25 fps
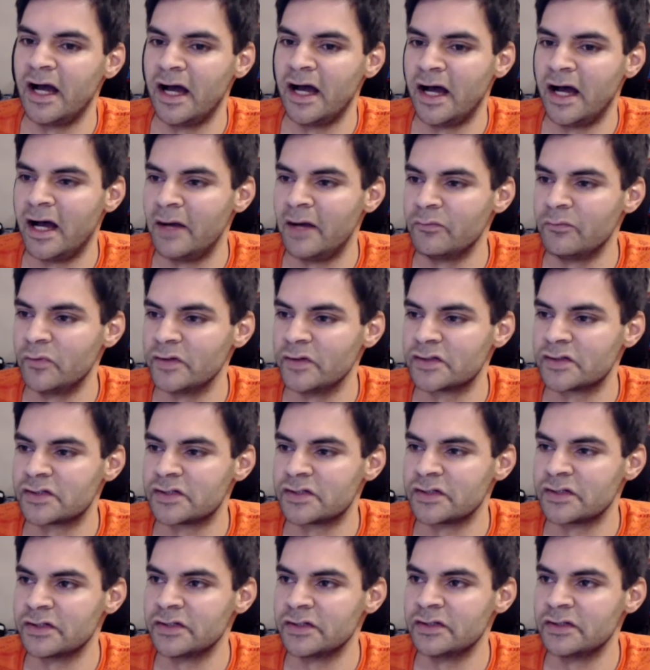which
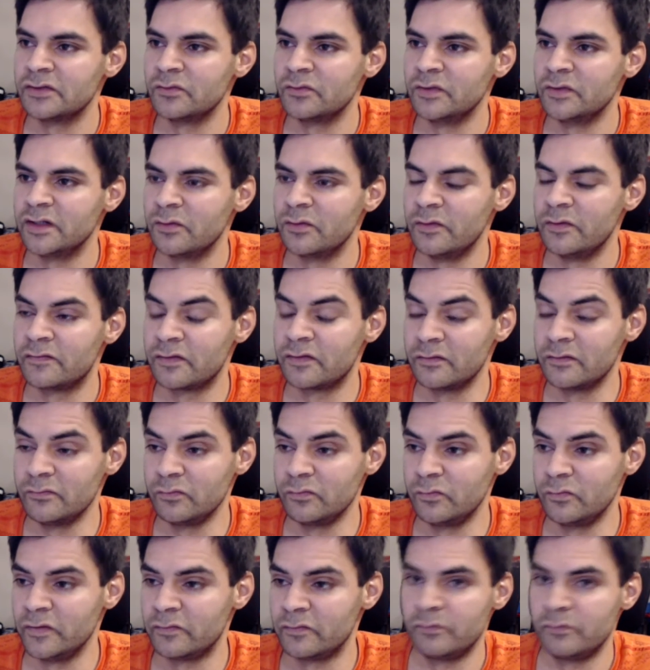
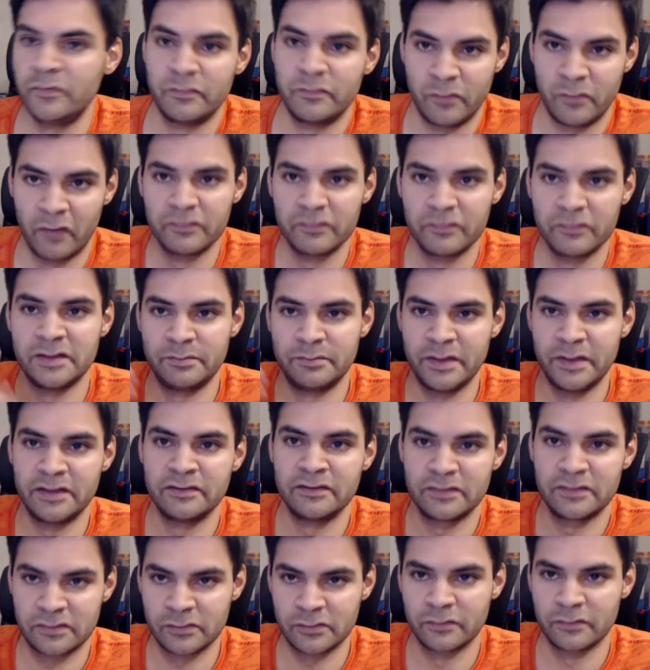we've obviously been
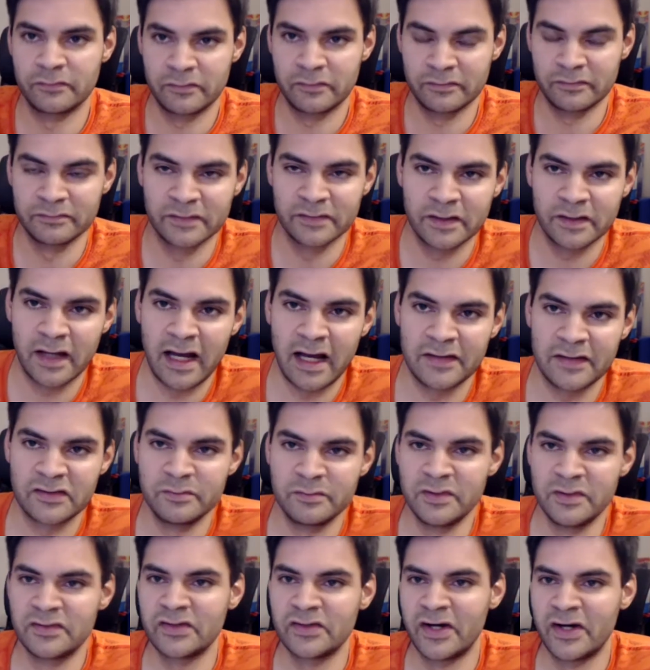sort of had some
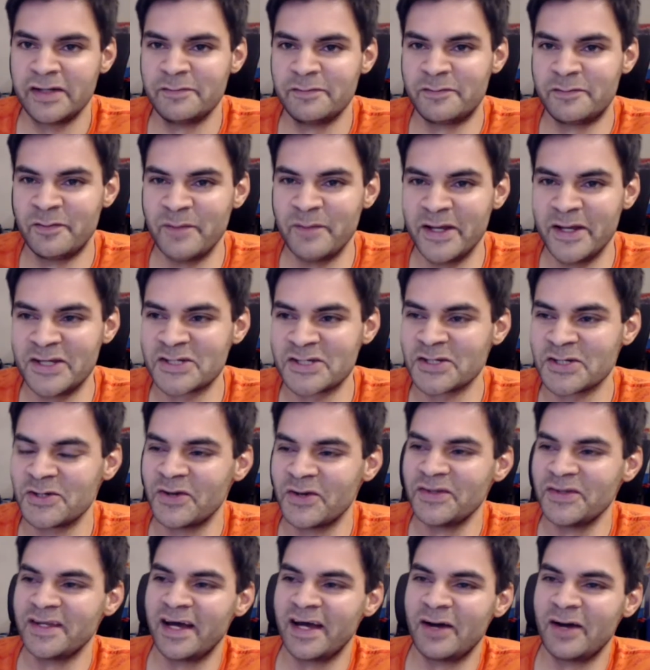inside information
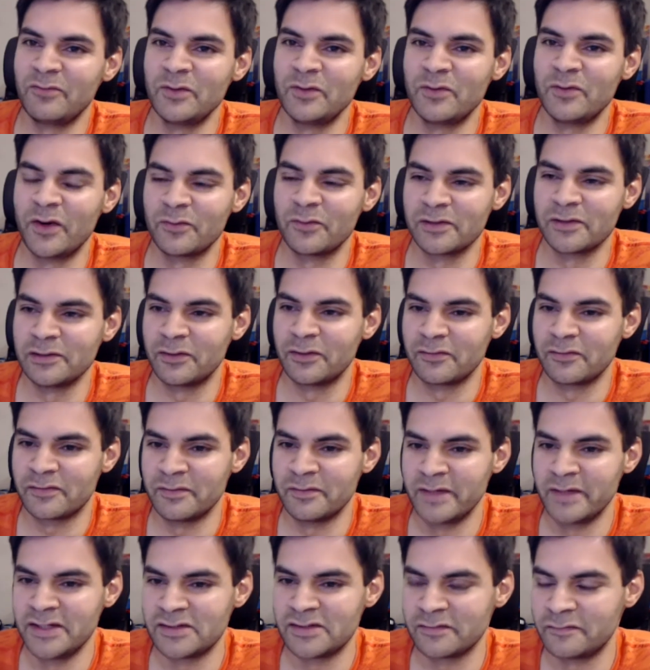on. We work with a lot of the
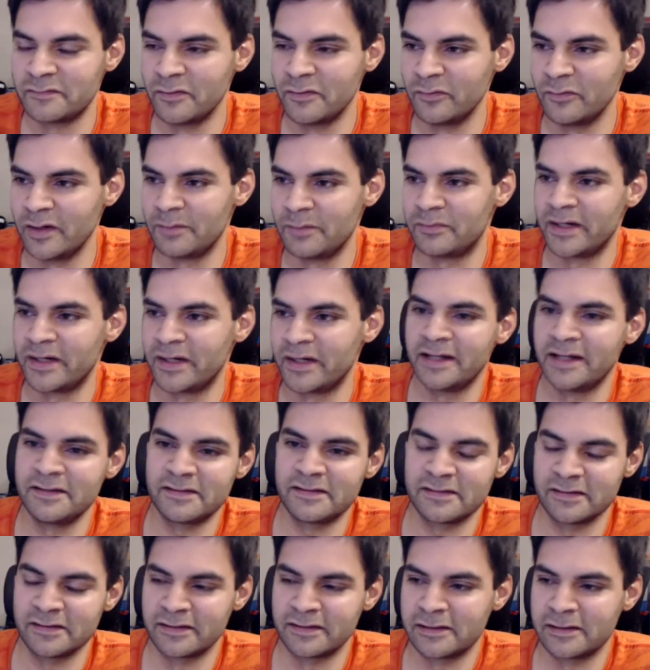major footwear
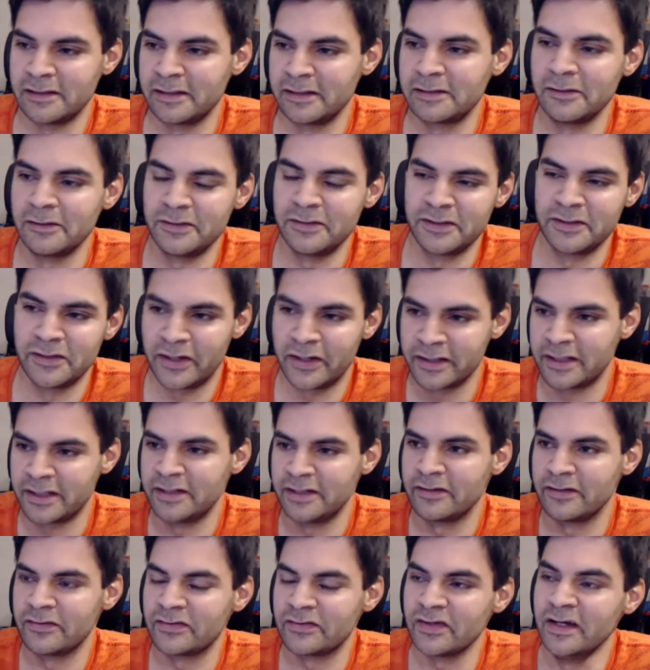brands, including Nike and
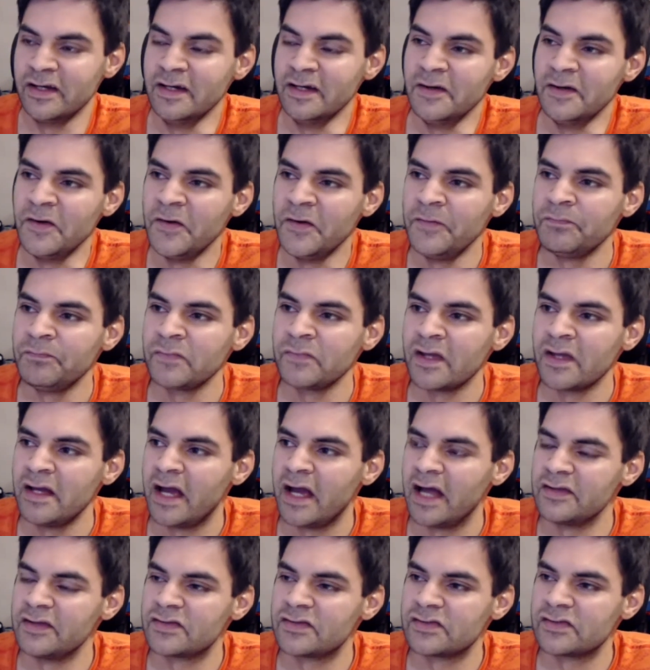others.
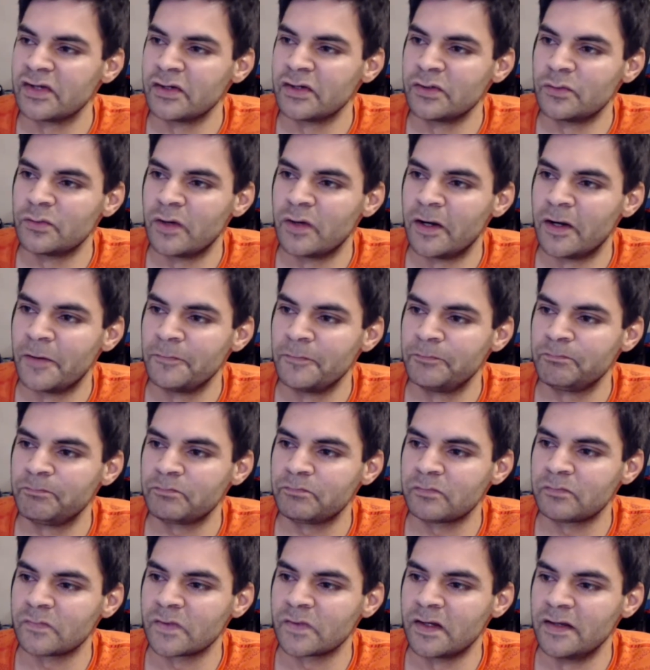And so and
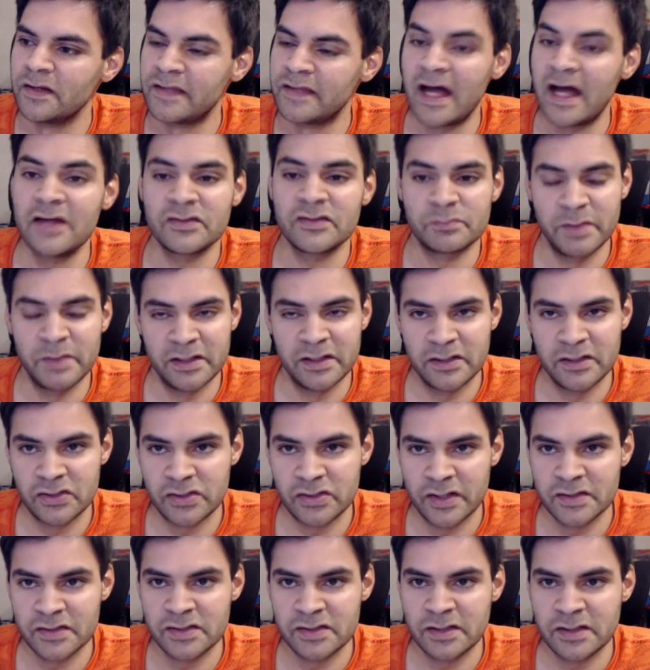that's been
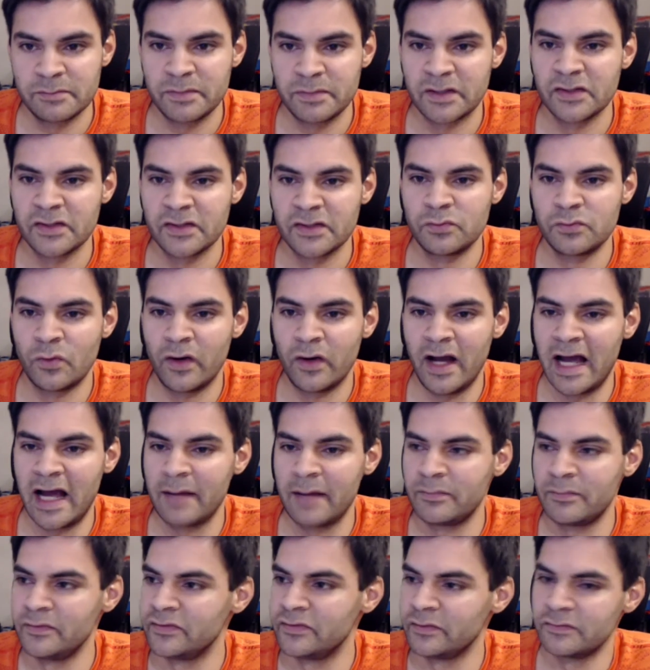interesting, because what
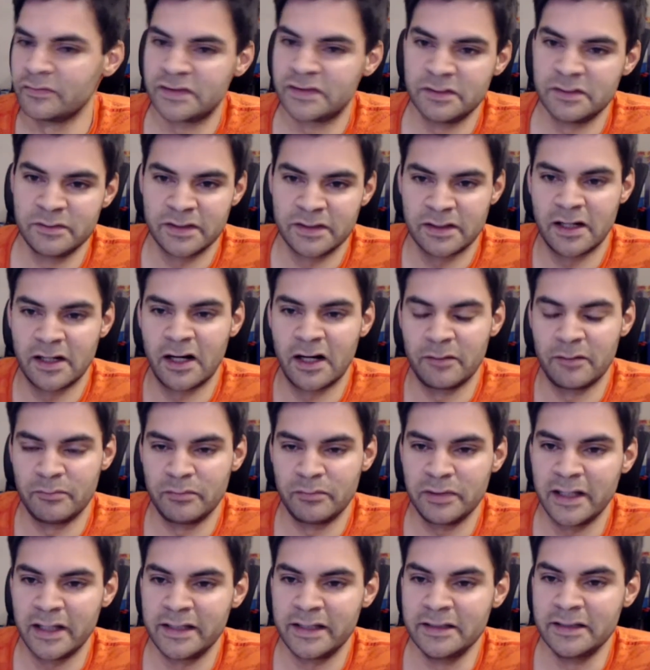happens obviously with the carbon
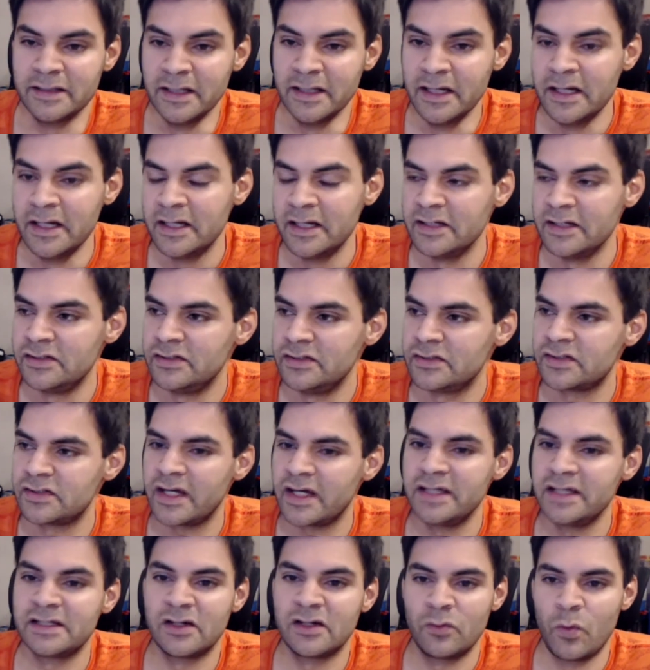plate is you
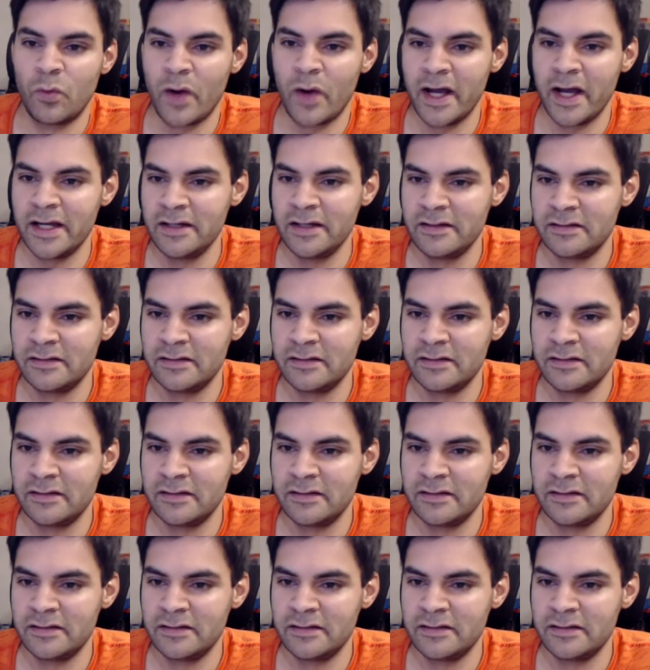take away